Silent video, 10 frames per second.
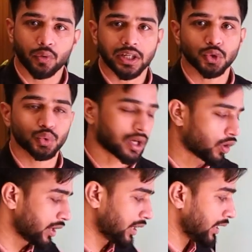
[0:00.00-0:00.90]
You can choose
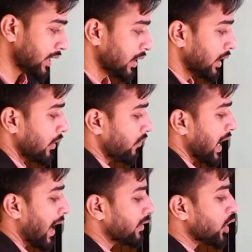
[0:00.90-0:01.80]
accordingly. We
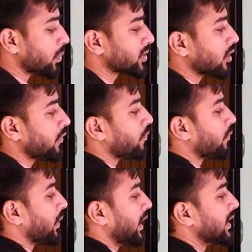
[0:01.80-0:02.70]
have the option of
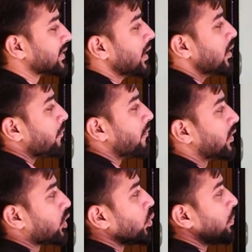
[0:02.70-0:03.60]
eraser.
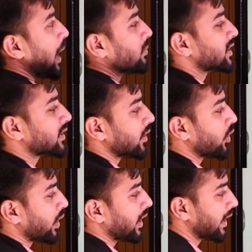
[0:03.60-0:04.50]
Through palm gesture
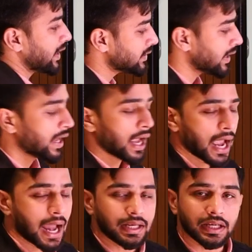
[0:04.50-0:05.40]
you can erase,
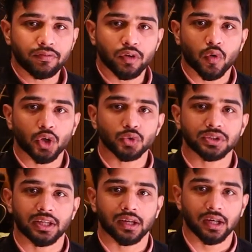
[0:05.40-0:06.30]
and if you want
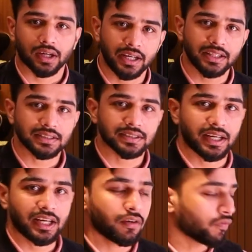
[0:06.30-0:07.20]
to clean the
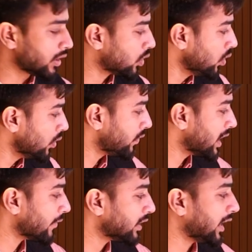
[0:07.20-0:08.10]
screen in one go,
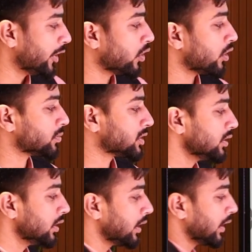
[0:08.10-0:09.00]
we have the clean all option.